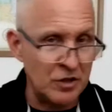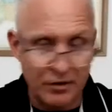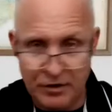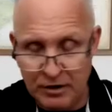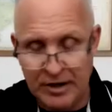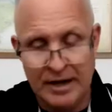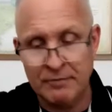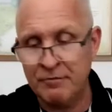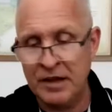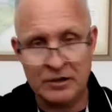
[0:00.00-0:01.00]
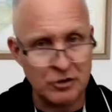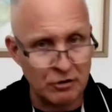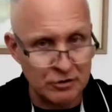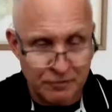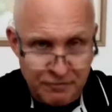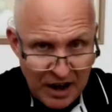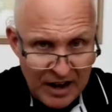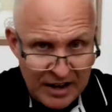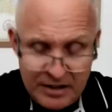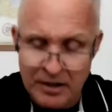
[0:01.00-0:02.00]
nothing again flashcards are
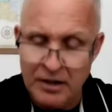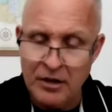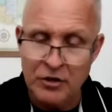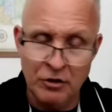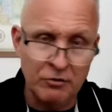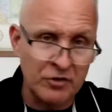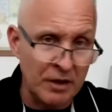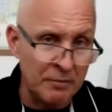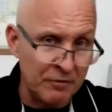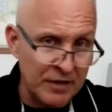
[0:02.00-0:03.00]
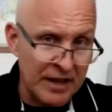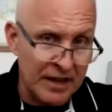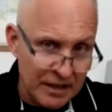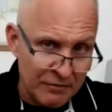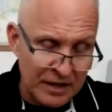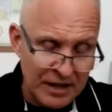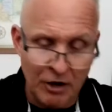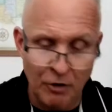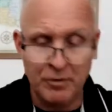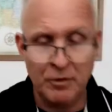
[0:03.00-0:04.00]
fine use them if they if they
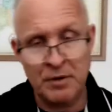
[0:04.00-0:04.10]
help you.